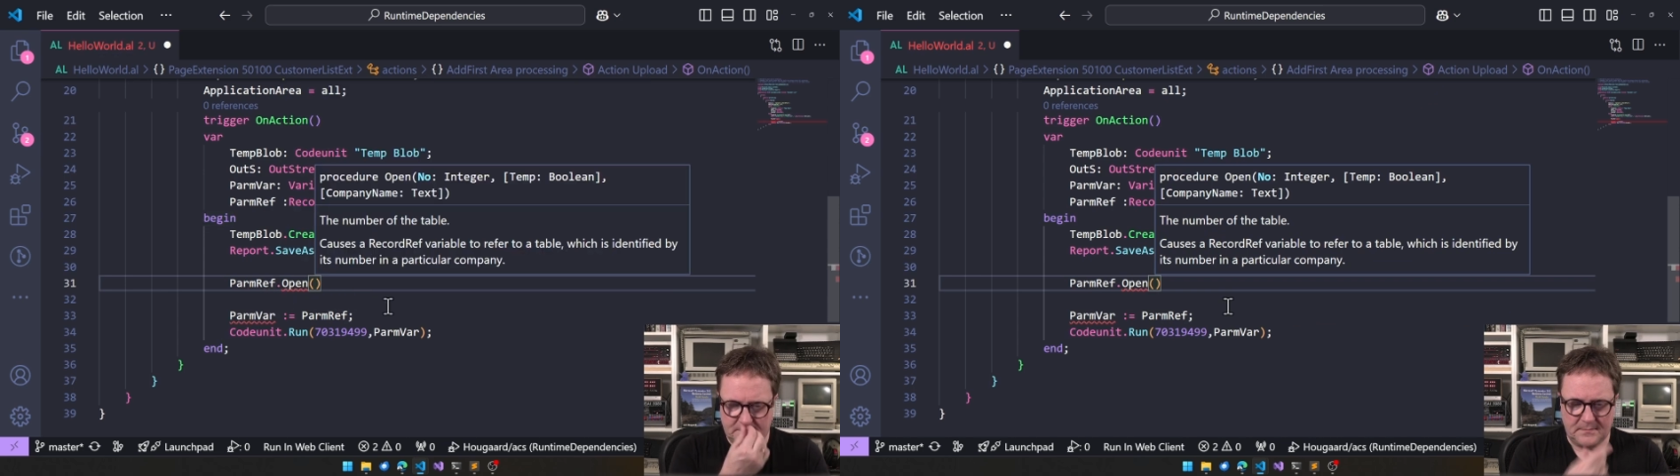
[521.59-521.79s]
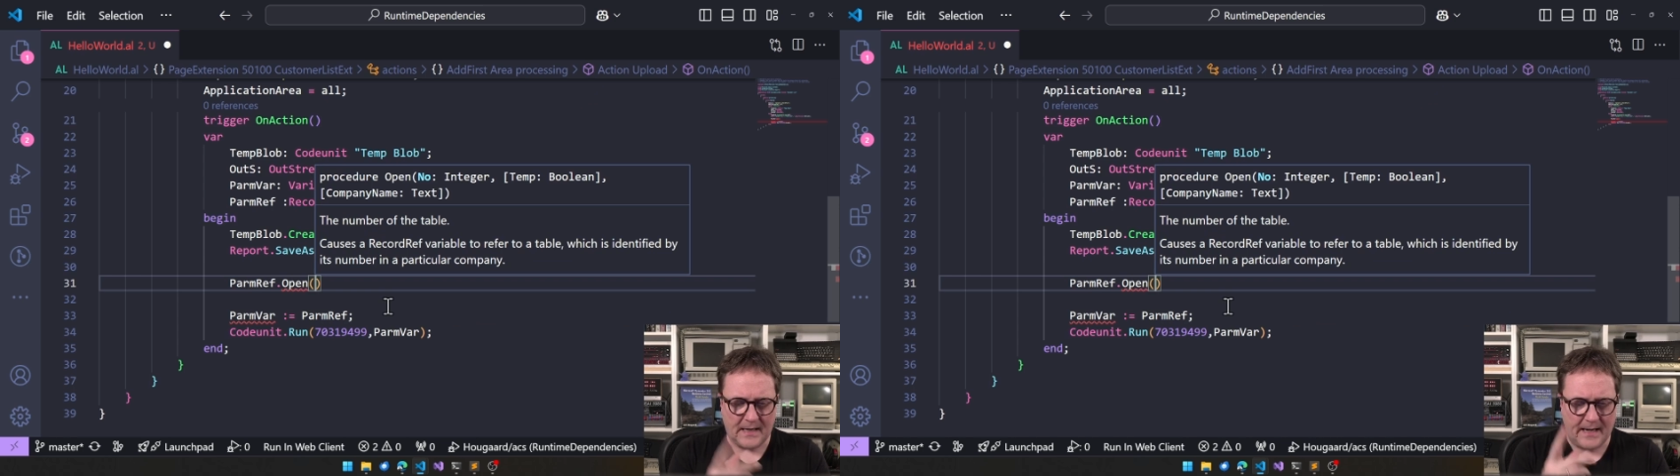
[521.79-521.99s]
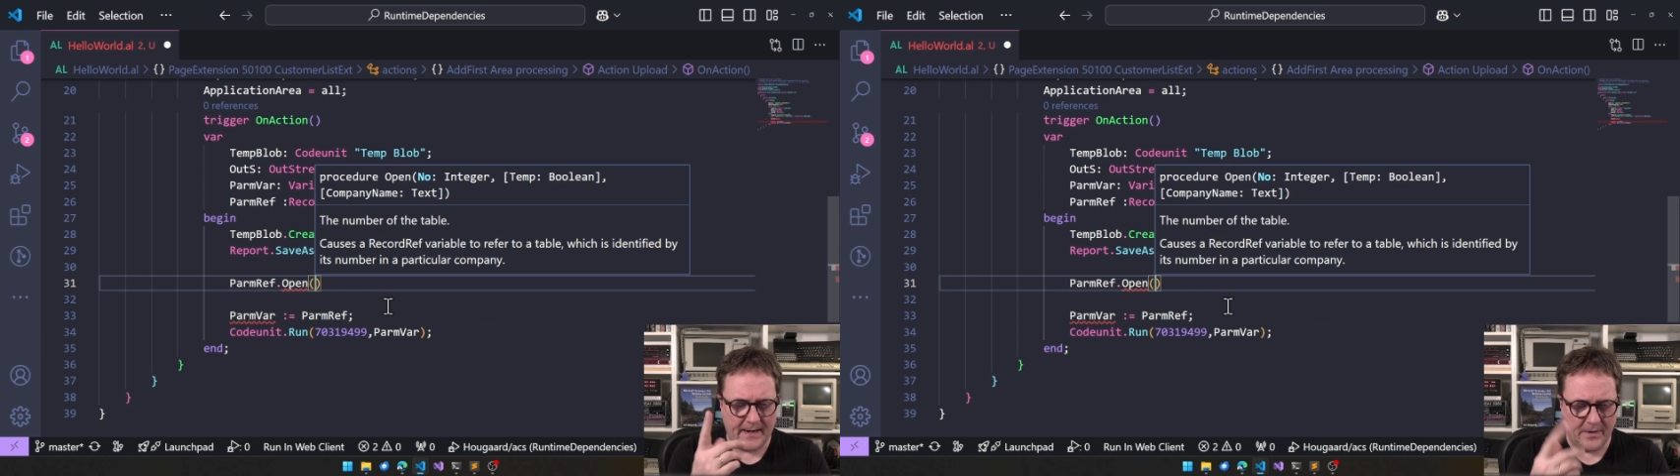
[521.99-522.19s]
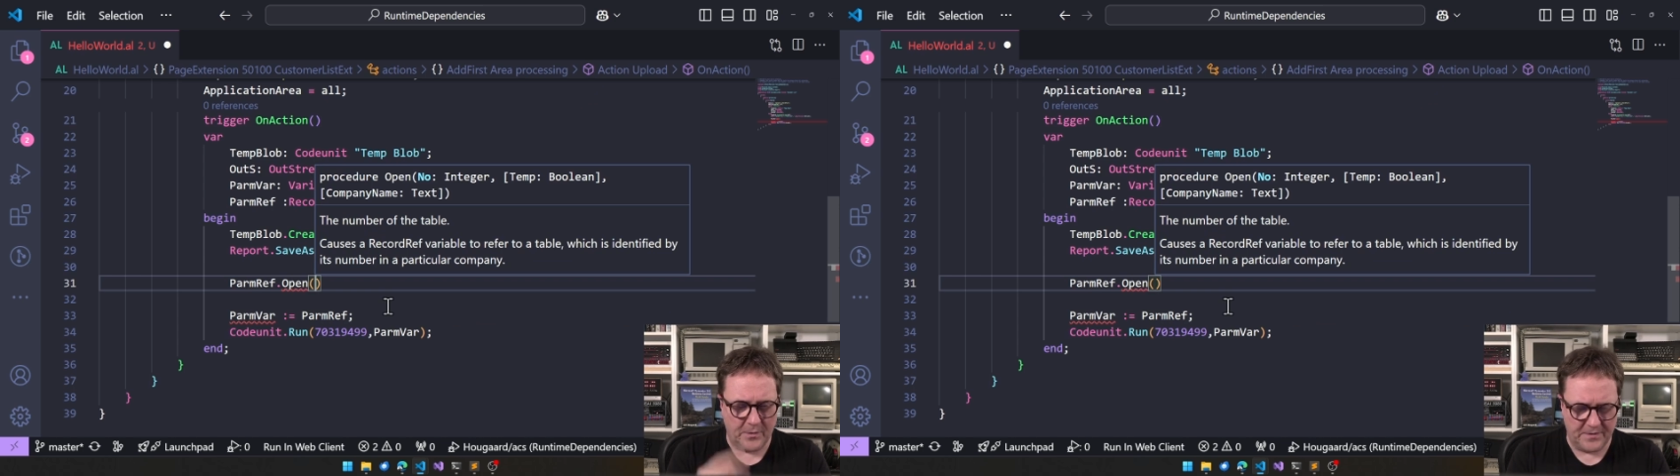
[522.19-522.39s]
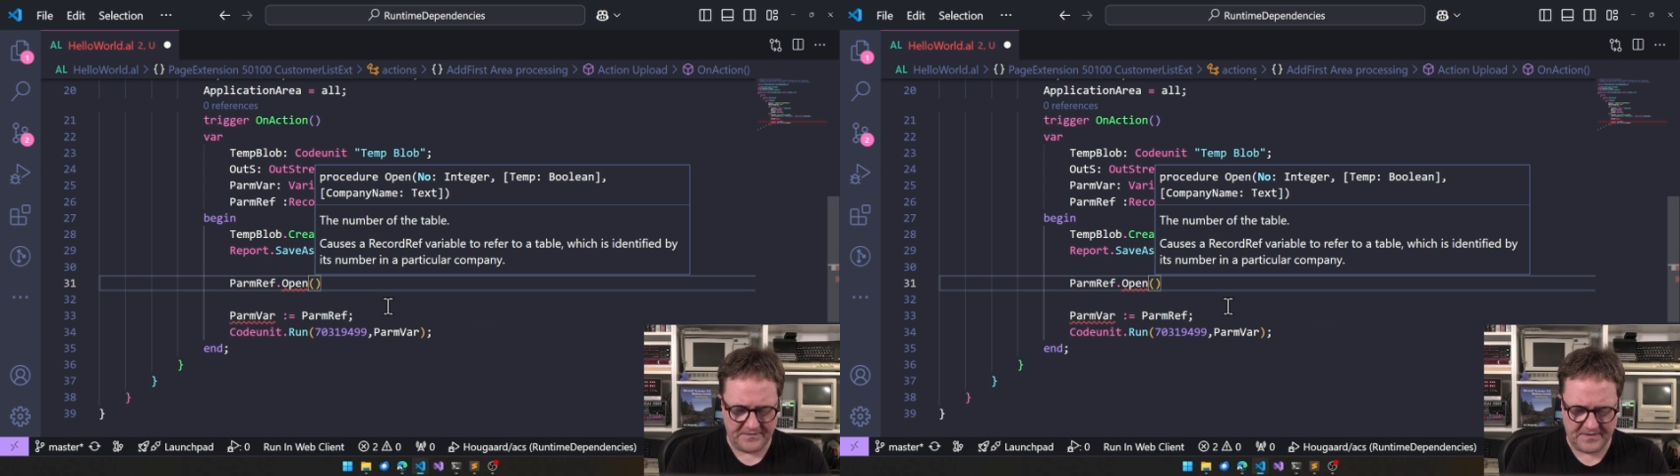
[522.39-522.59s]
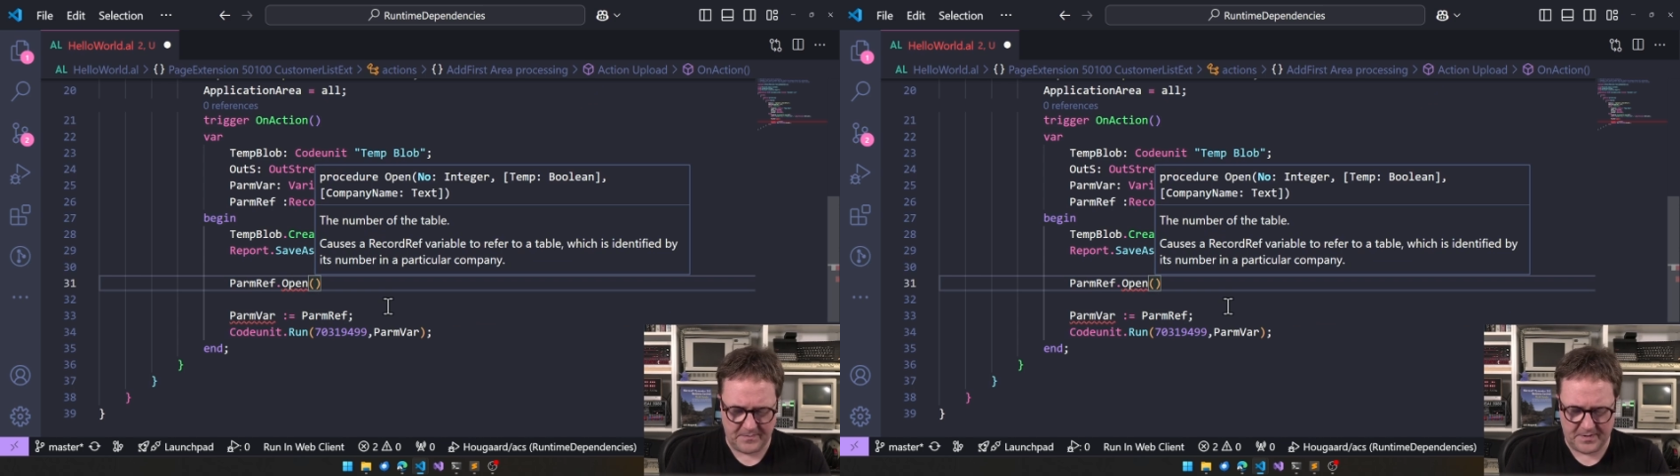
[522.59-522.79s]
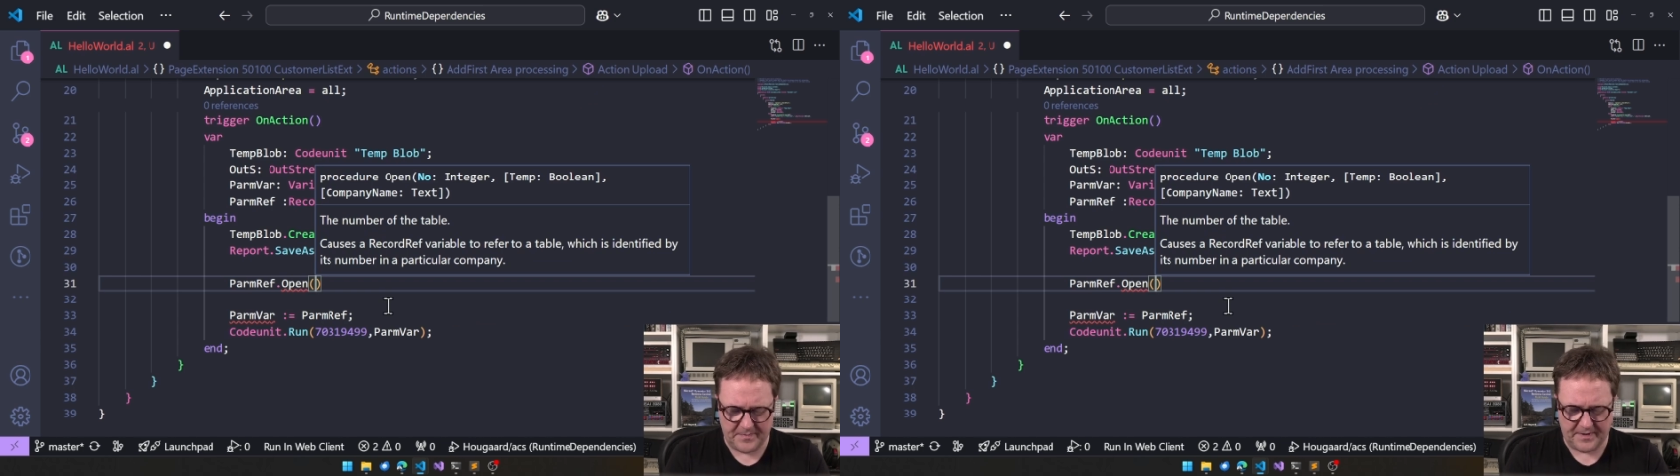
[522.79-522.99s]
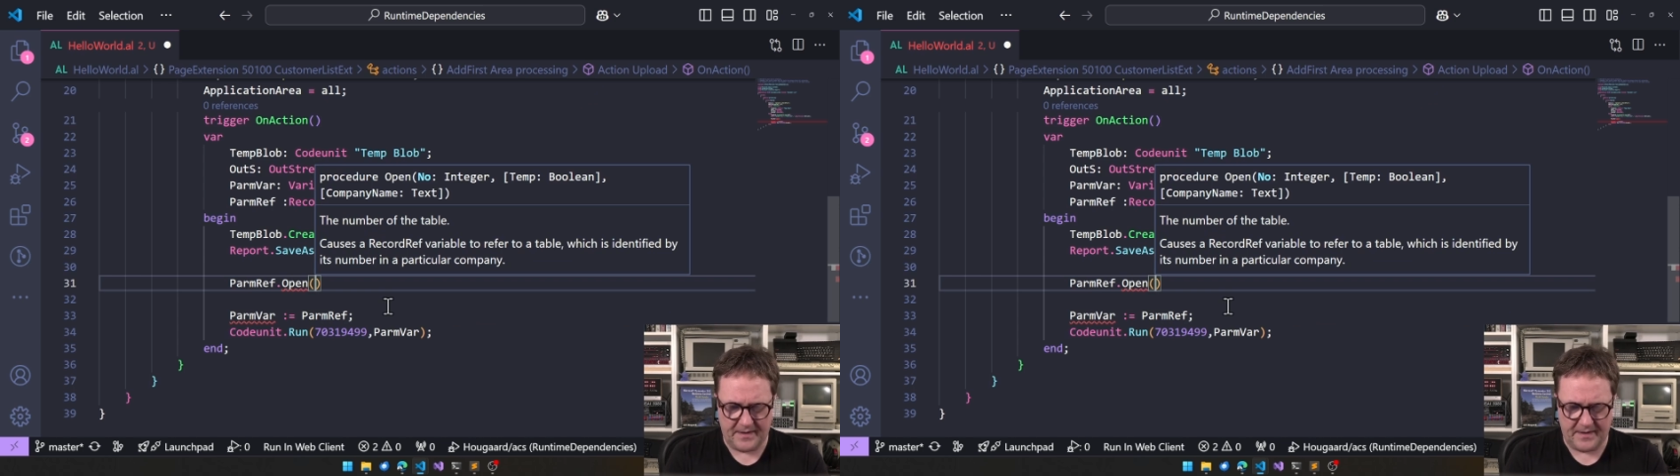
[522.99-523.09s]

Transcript: And I know the table number again.